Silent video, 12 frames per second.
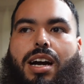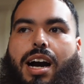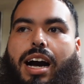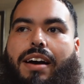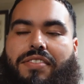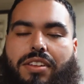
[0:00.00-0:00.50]

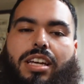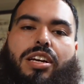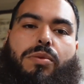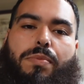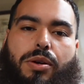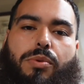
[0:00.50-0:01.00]
I feel like
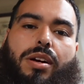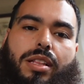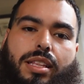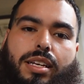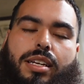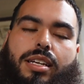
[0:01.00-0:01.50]
it'll be
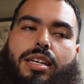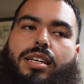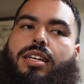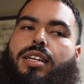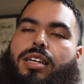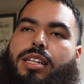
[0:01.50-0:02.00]
worth it
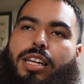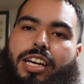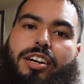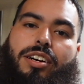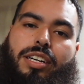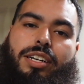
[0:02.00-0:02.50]

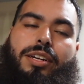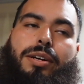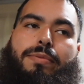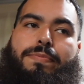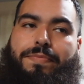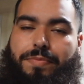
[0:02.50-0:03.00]
later on, you know.